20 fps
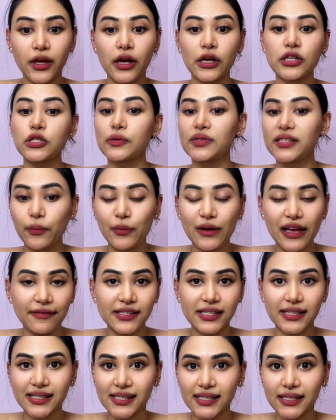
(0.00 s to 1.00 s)
So say we have
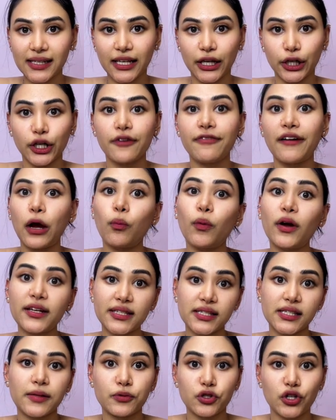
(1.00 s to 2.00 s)
16 here. If I wanted to
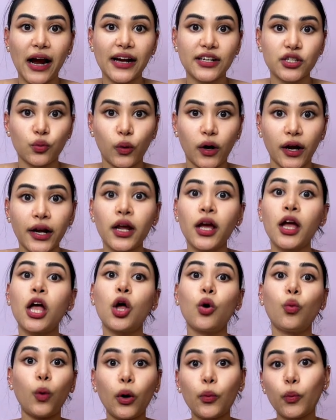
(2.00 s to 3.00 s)
subtract 1,
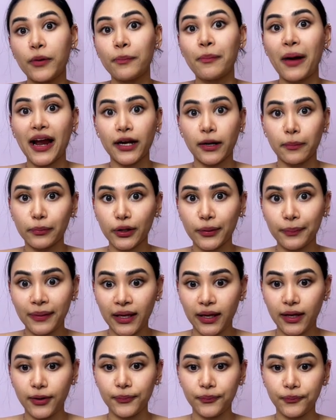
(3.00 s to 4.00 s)
what would my number
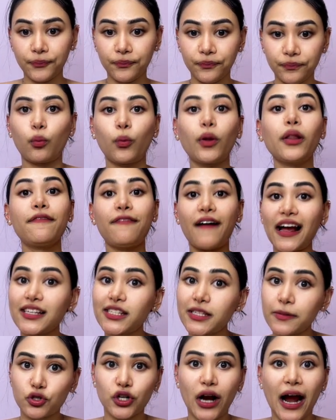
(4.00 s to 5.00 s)
be? Well, if I
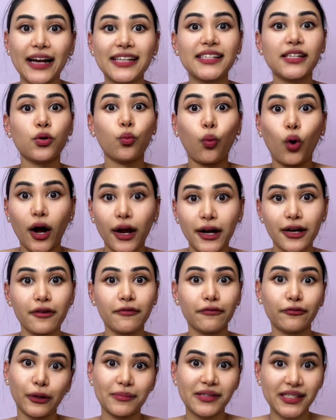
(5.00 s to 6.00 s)
subtracted 1
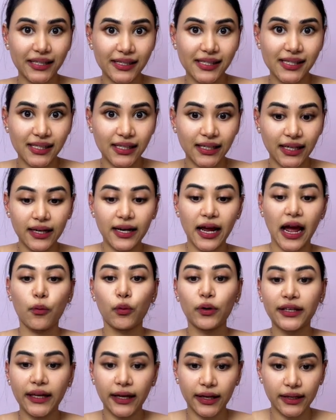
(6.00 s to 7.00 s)
from 16, I
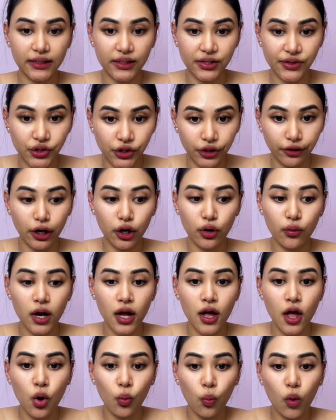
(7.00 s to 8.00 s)
would get 0,
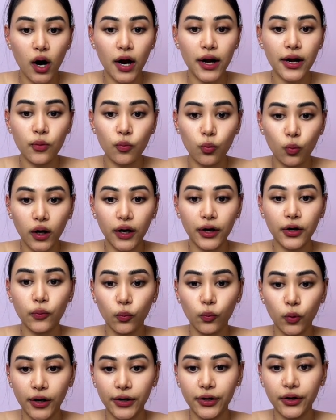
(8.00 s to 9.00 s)
1, 1,
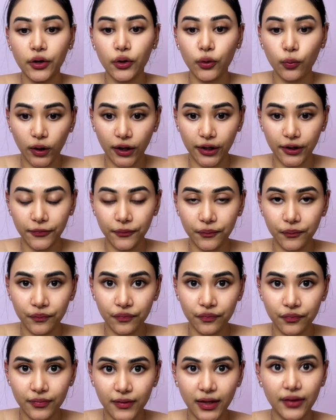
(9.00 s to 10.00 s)
1, 1.
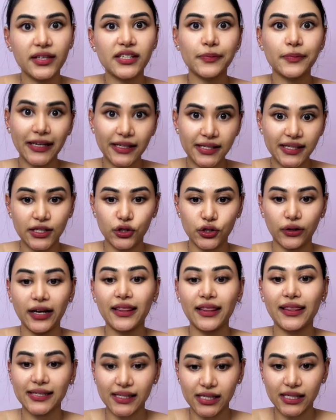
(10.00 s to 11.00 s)
And this makes sense, right?
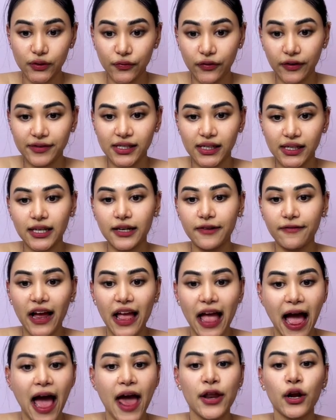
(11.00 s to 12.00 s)
This is 15. If I
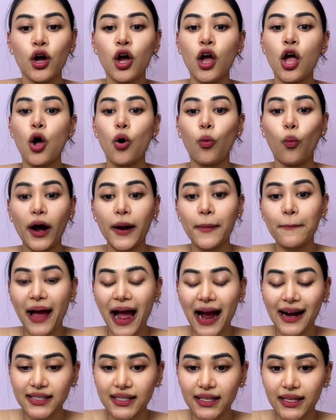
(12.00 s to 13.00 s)
add 1
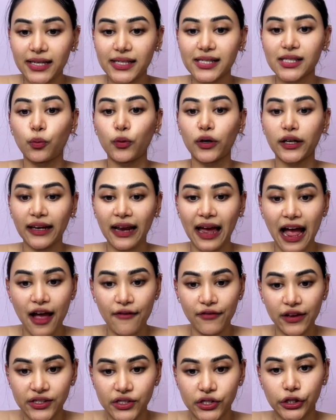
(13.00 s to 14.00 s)
back to this, we're going to have
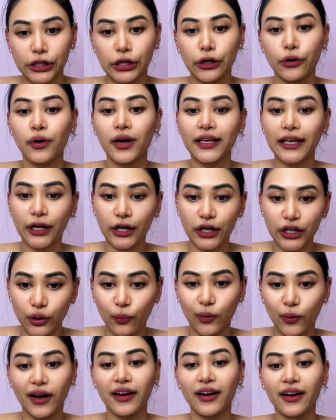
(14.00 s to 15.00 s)
a 0, carry the
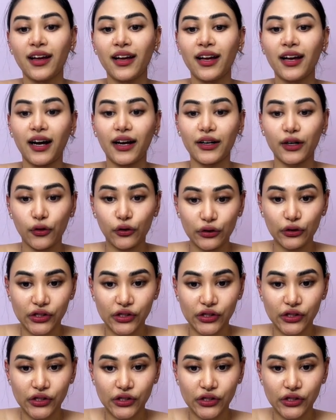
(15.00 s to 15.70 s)
1, another